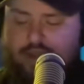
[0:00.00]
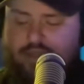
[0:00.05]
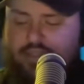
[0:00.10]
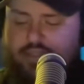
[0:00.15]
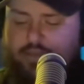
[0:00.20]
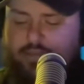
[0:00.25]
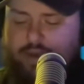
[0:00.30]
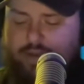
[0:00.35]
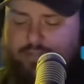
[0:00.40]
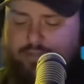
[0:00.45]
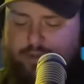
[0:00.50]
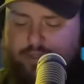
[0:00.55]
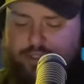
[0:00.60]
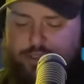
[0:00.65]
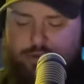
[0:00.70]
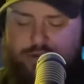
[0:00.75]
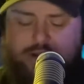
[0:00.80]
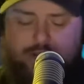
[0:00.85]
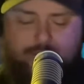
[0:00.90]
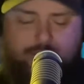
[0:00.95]
Somebody puts
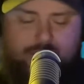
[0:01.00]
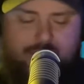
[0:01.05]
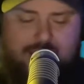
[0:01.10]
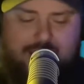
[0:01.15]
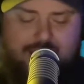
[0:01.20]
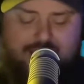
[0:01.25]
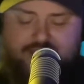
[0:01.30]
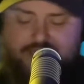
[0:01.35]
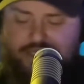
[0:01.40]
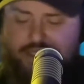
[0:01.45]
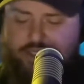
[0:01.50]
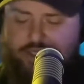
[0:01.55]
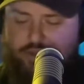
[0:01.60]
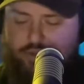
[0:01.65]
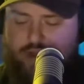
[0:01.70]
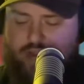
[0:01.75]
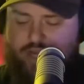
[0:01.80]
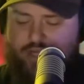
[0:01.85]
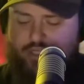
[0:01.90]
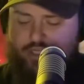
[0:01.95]
you in a bad
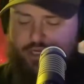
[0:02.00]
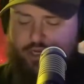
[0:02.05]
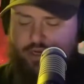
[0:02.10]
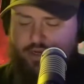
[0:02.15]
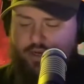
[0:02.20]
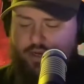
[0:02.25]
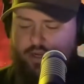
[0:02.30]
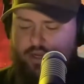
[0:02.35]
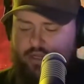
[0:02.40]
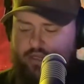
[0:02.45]
situation.